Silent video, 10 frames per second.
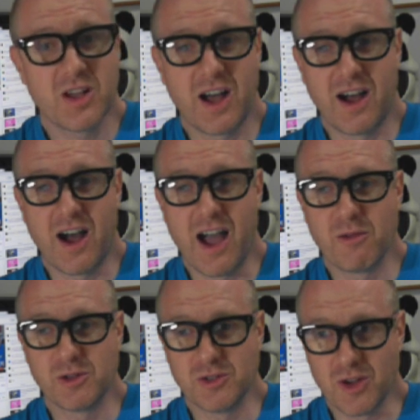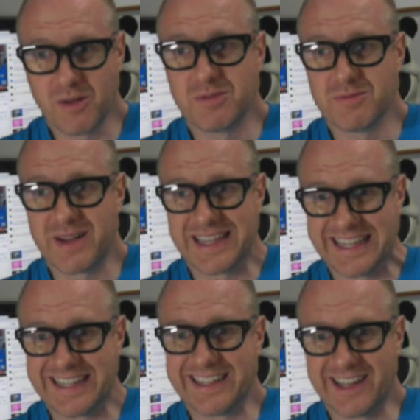I would not put my
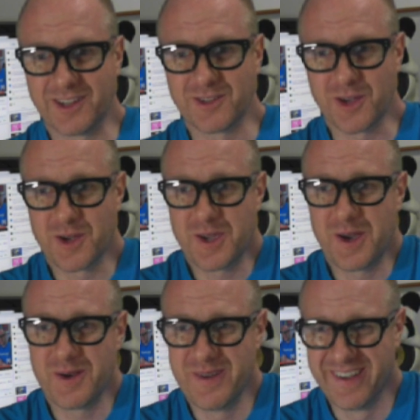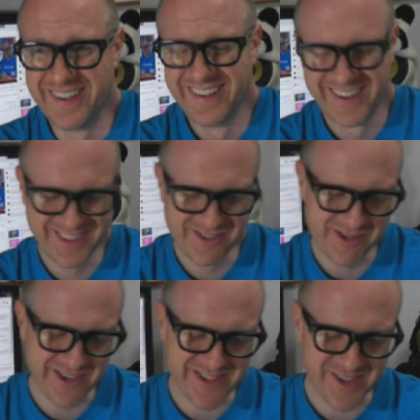head under Tokyo, in the
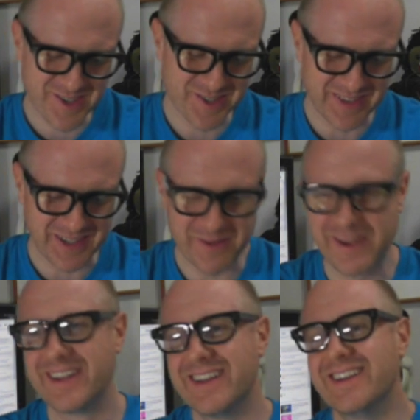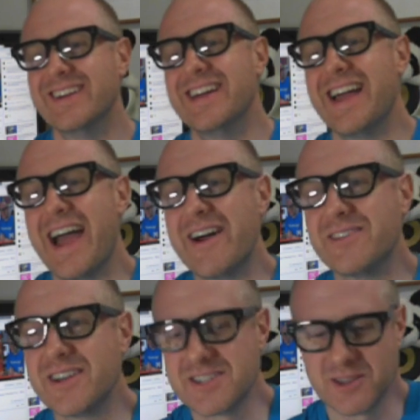water in Tokyo Bay, no matter how
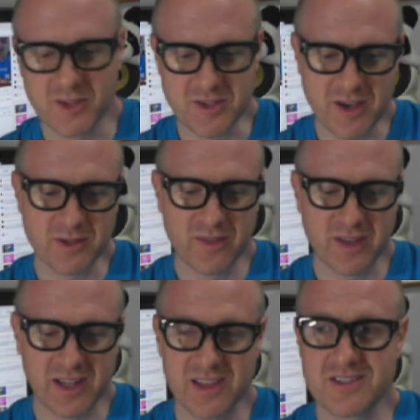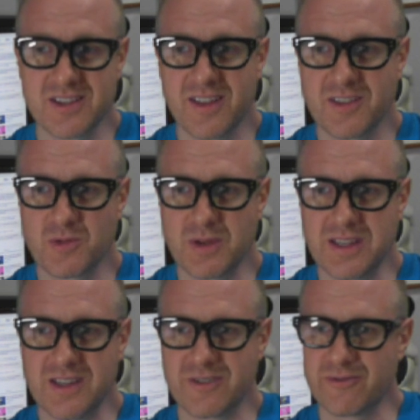nice it looks. I would give it at least another 20
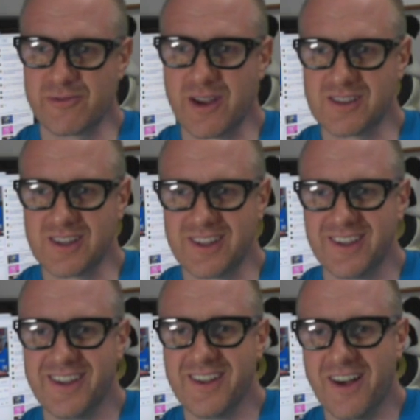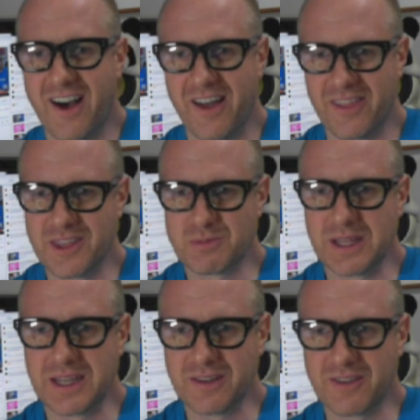years, and frankly, there's
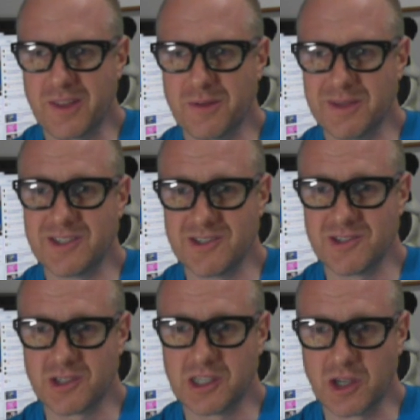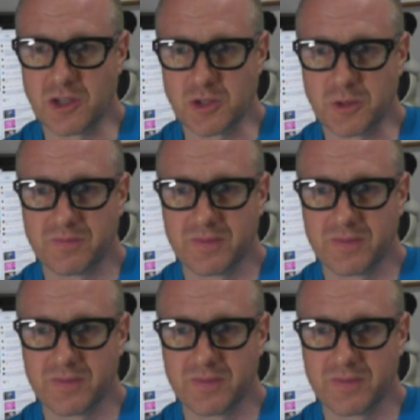plenty of other beaches you can go to.